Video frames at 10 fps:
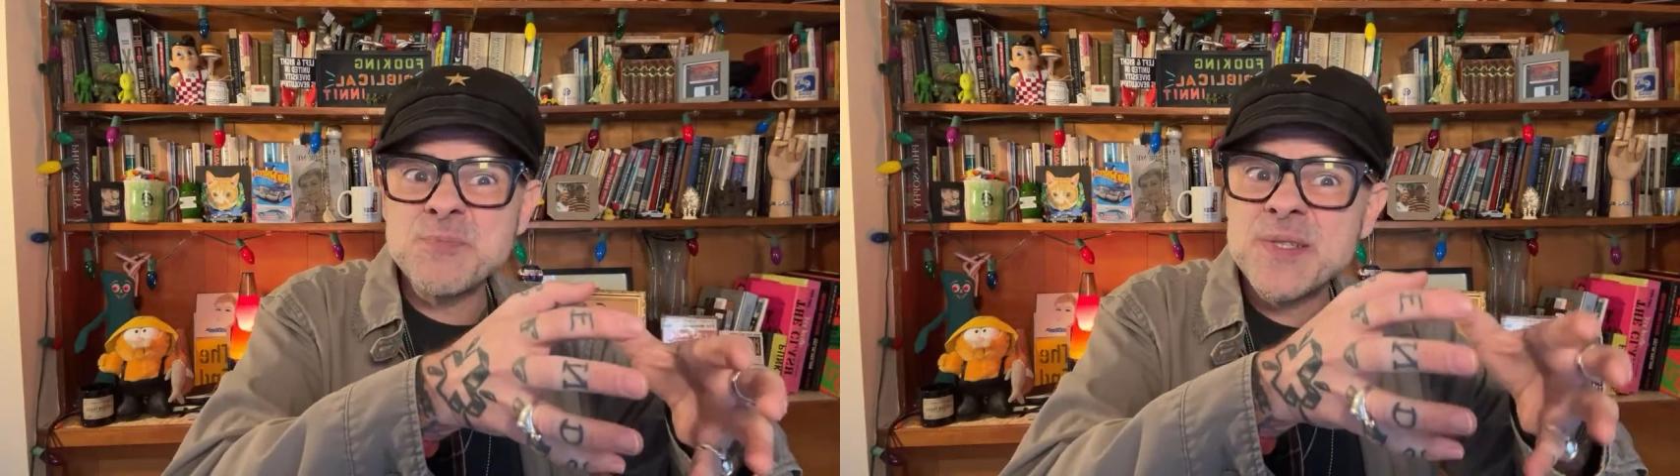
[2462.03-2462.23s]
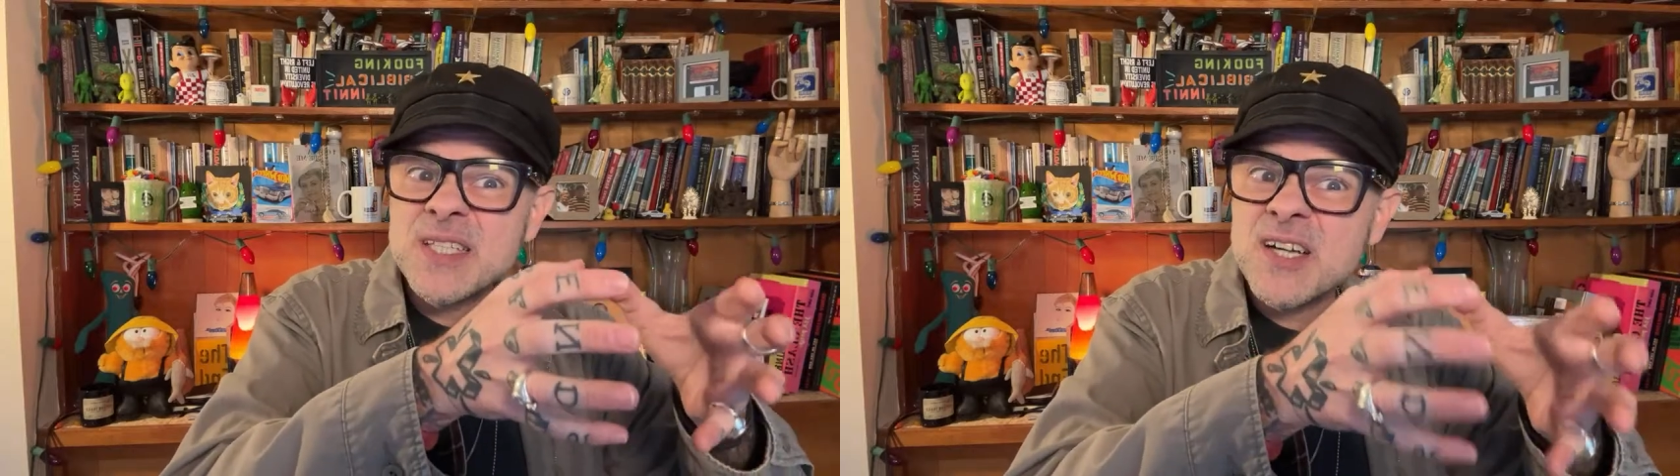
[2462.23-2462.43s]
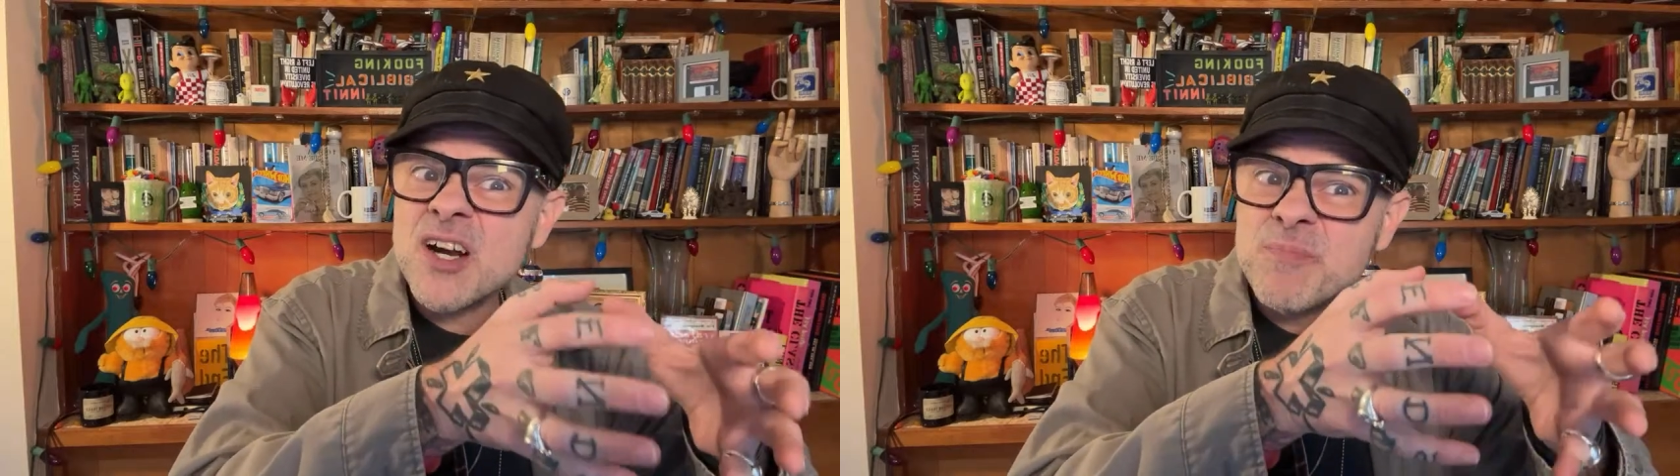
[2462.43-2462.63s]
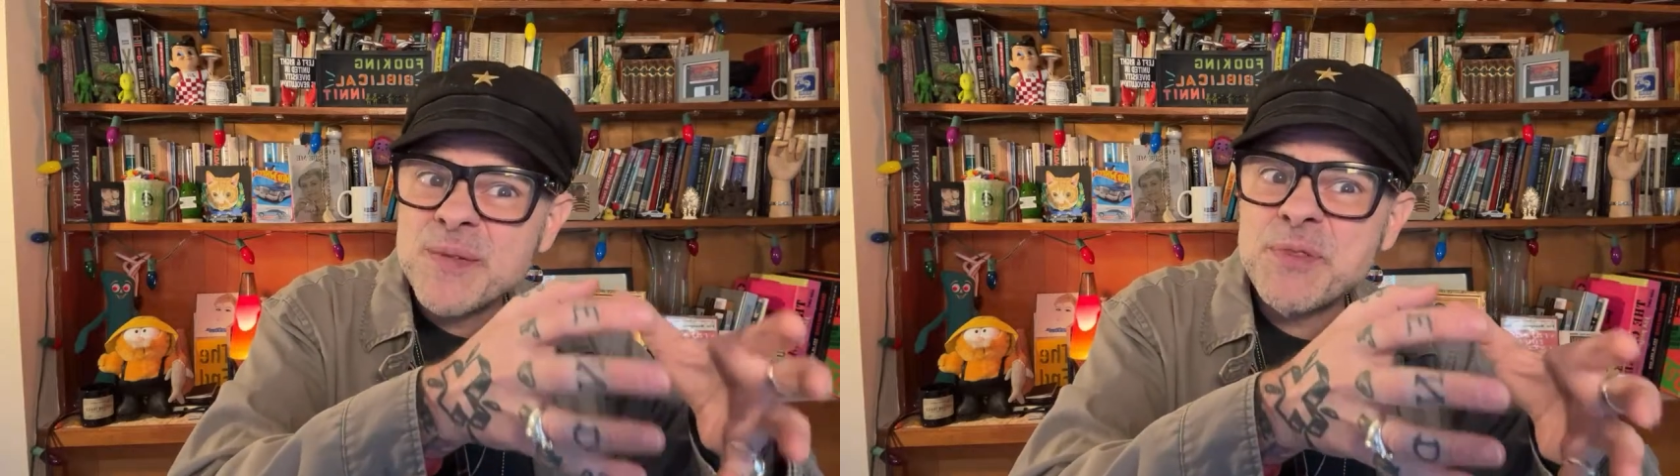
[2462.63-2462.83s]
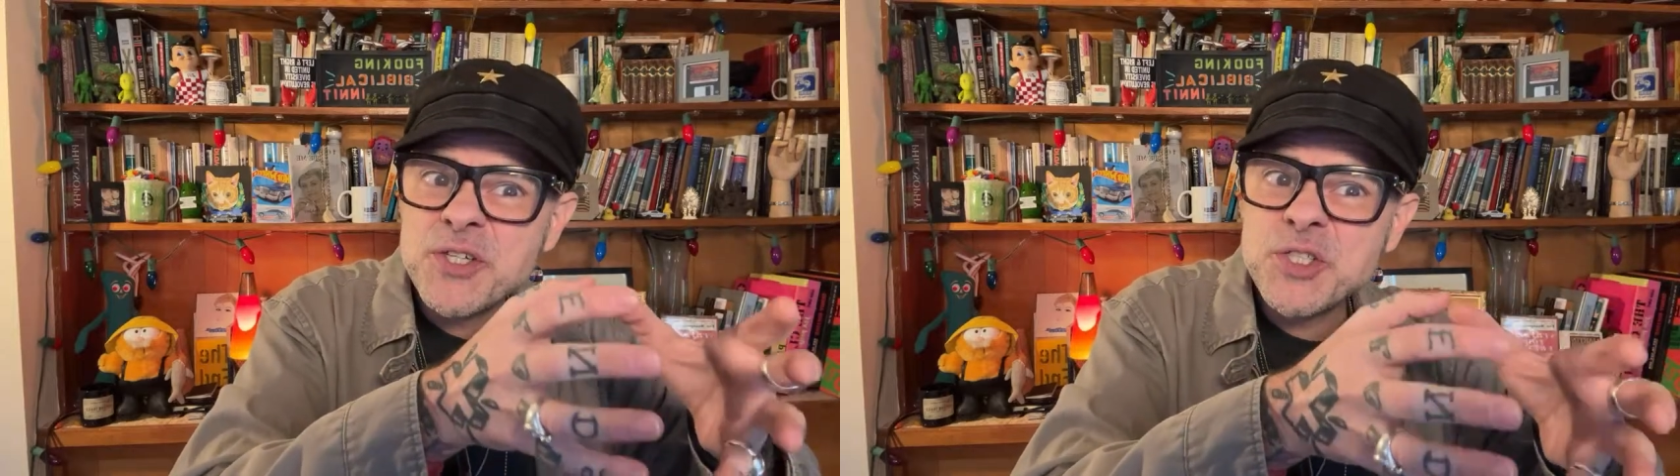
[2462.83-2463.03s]
but
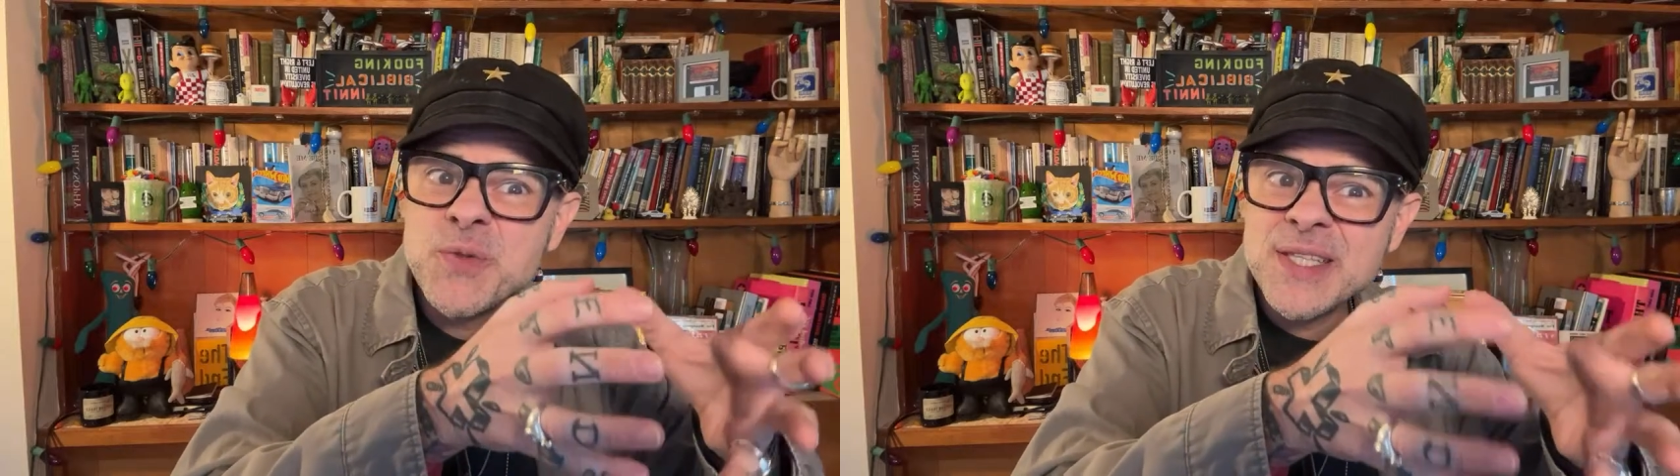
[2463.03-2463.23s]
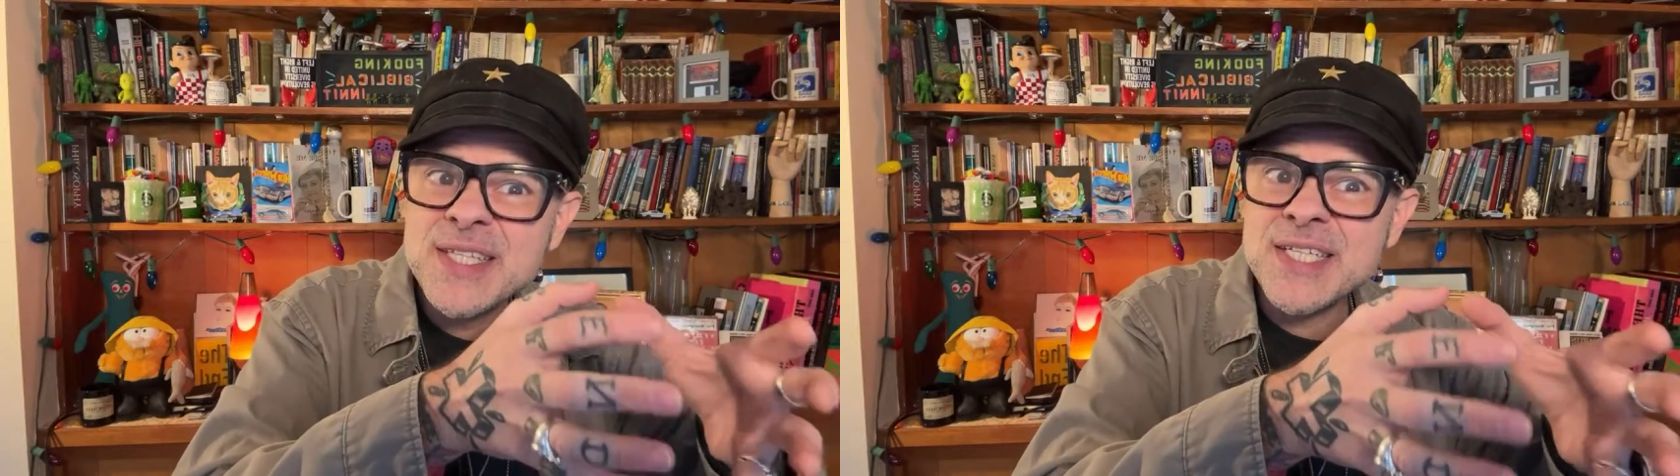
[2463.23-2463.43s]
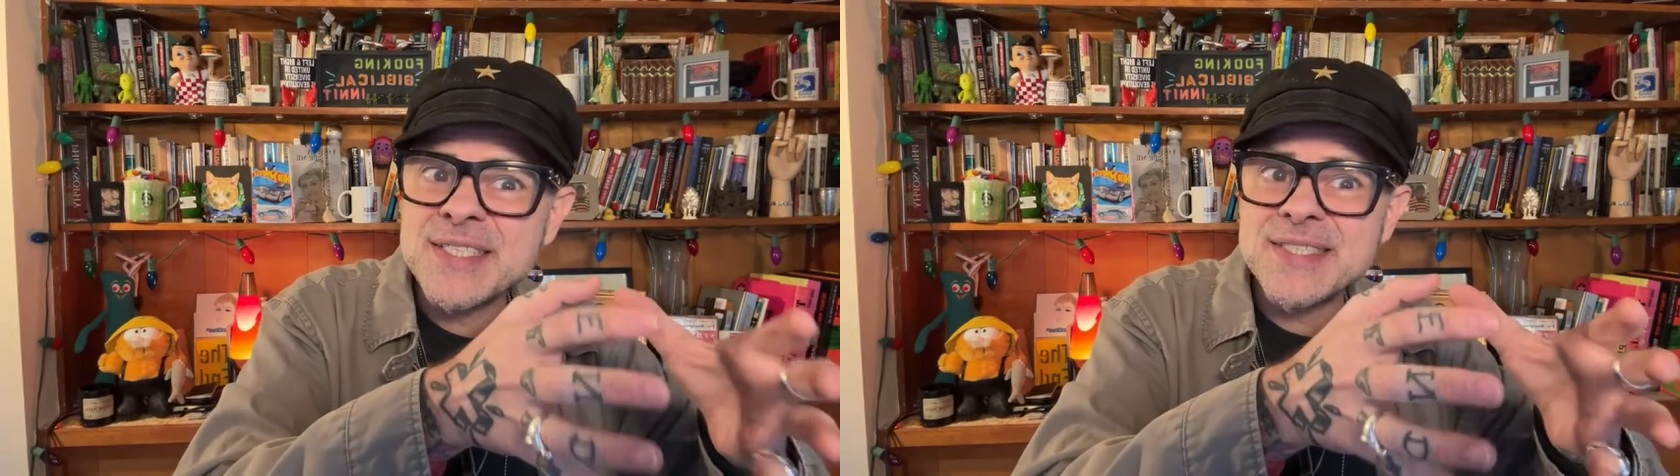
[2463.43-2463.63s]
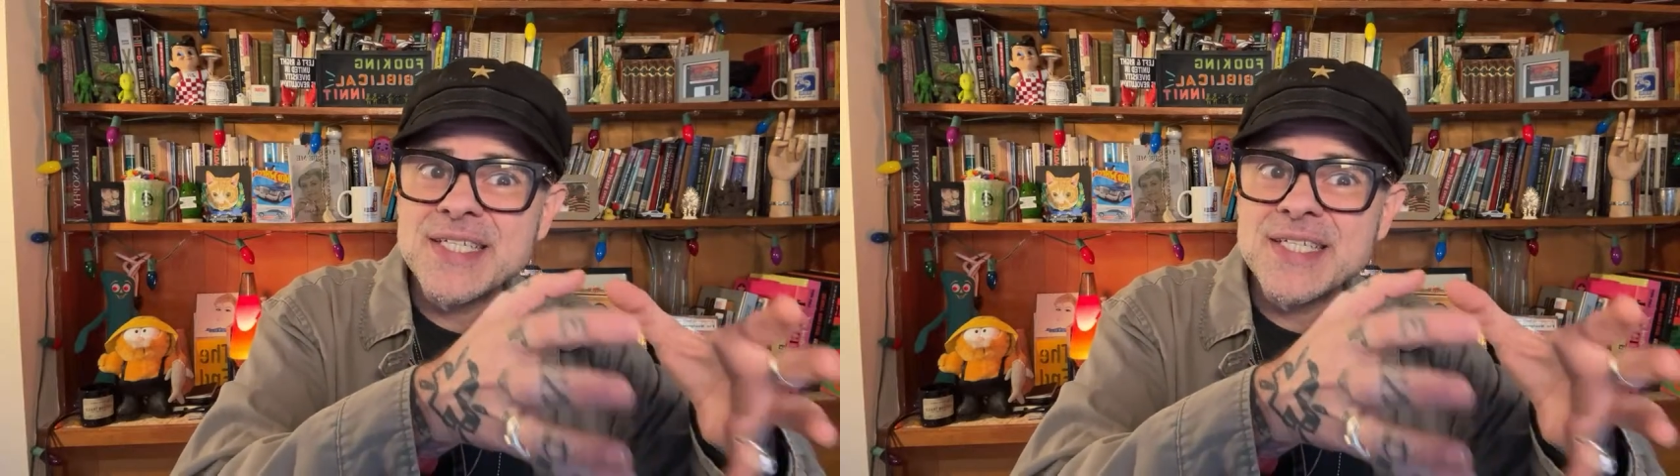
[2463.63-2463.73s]
they're doing this,